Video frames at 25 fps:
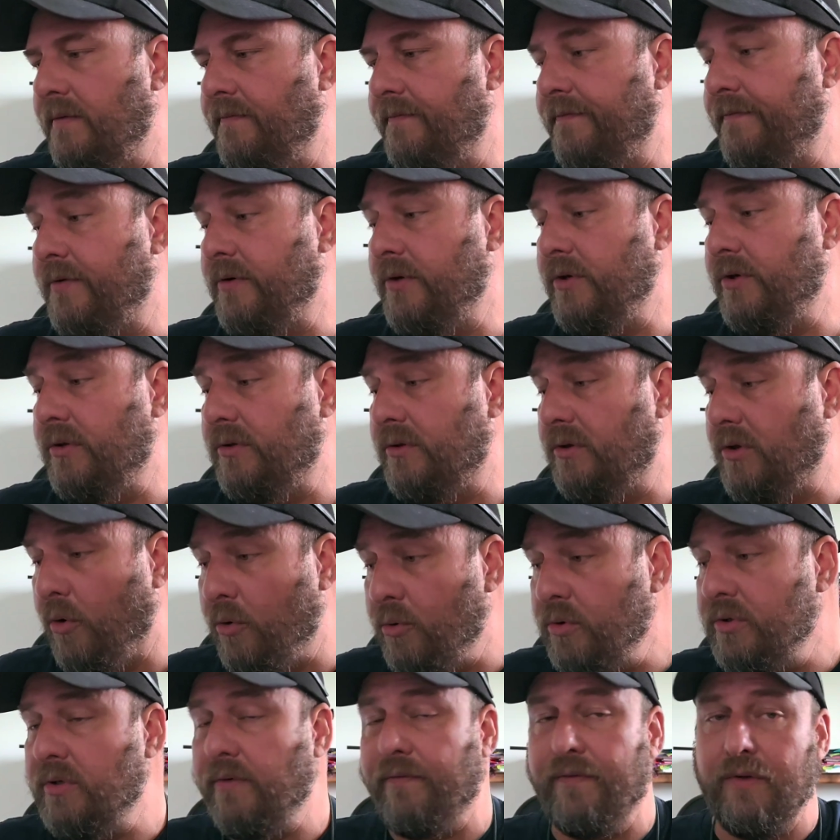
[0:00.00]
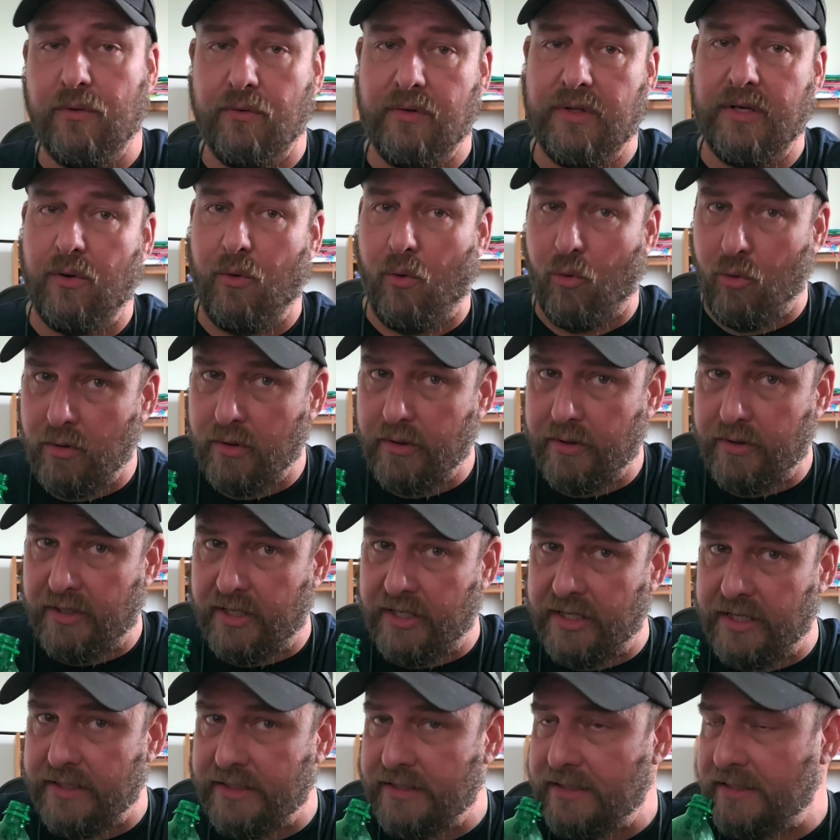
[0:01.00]
For those of you that ordered
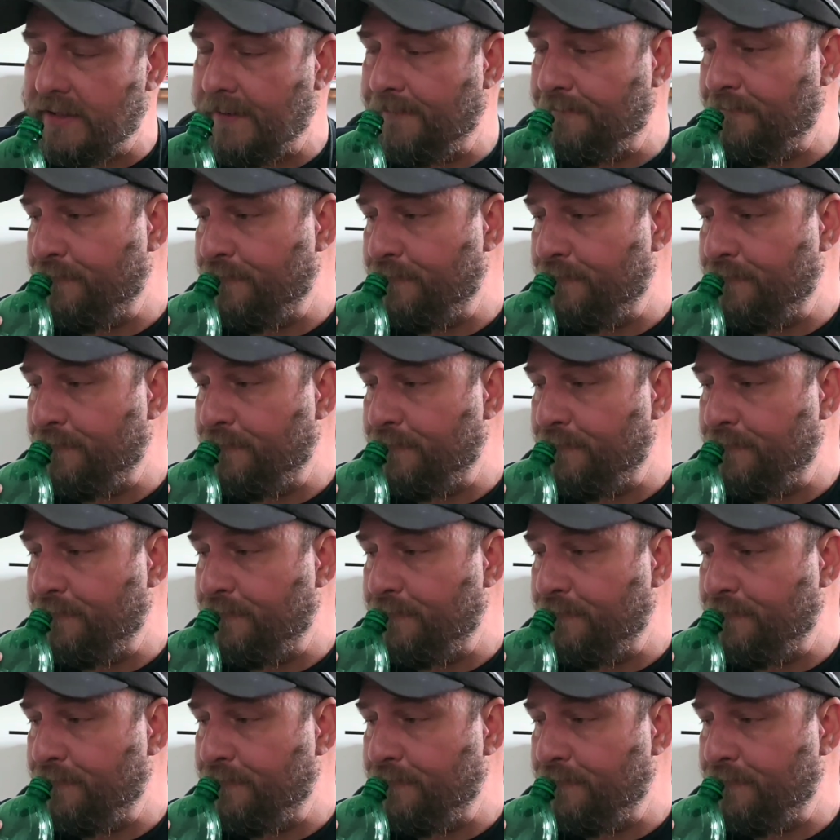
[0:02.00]
this